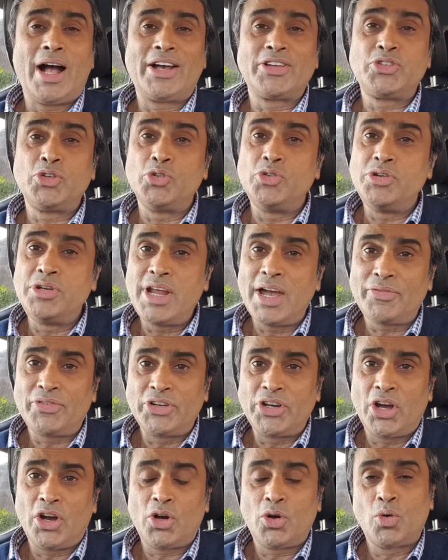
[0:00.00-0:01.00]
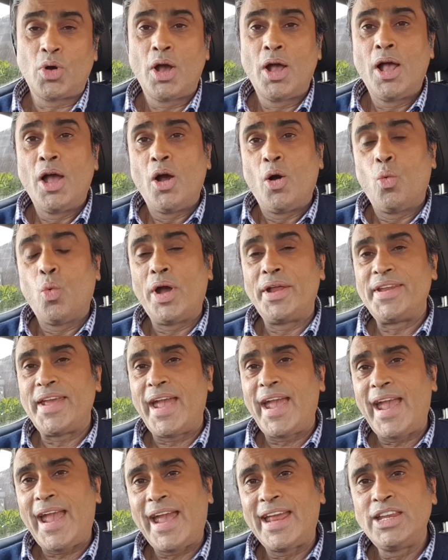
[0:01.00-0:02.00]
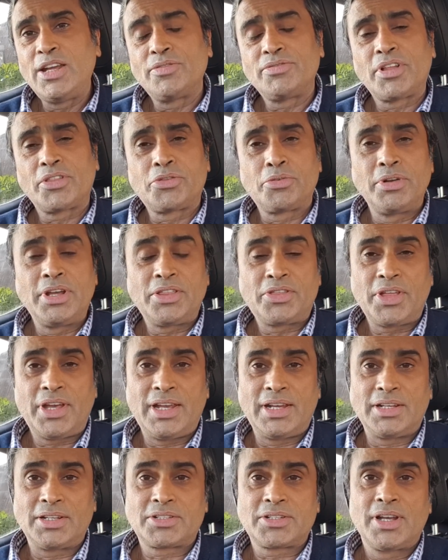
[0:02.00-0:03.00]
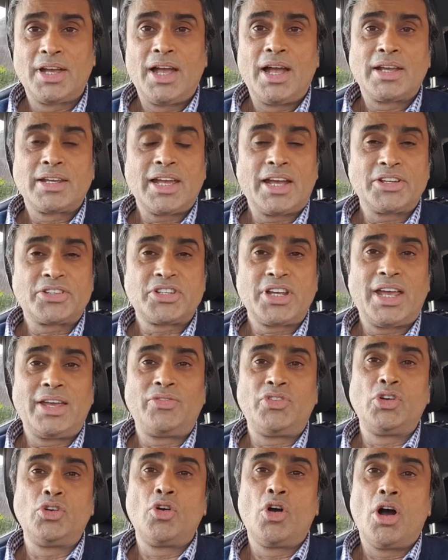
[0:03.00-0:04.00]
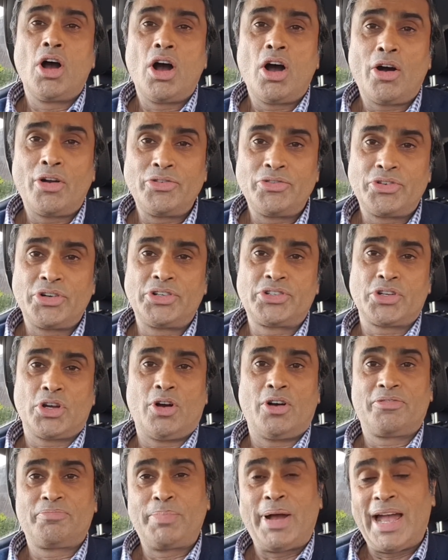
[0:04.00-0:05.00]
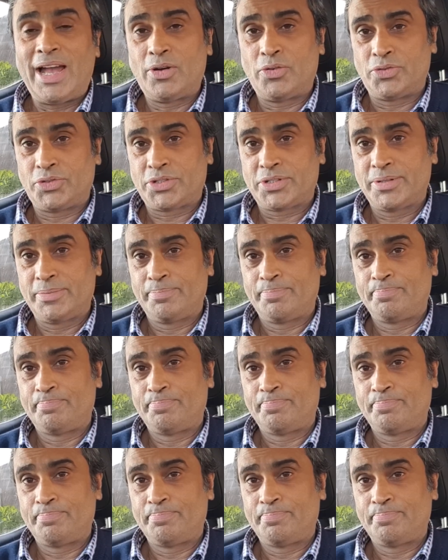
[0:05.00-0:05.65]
as you never know when any of the three things can save you hundreds of pounds.